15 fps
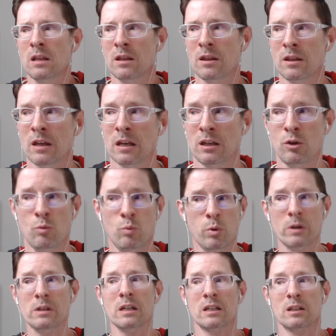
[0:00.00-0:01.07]
that you
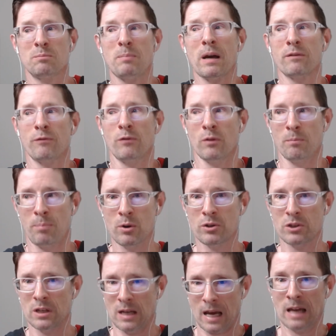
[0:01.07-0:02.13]
wouldn't expect for the
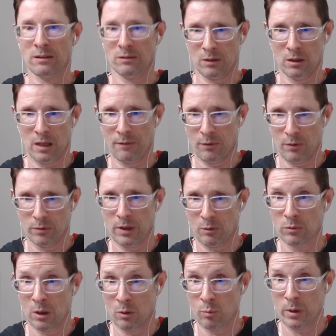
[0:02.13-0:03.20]
person at the level
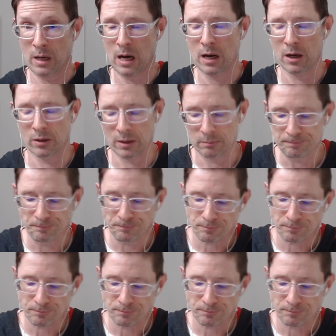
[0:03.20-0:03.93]
that we hired them.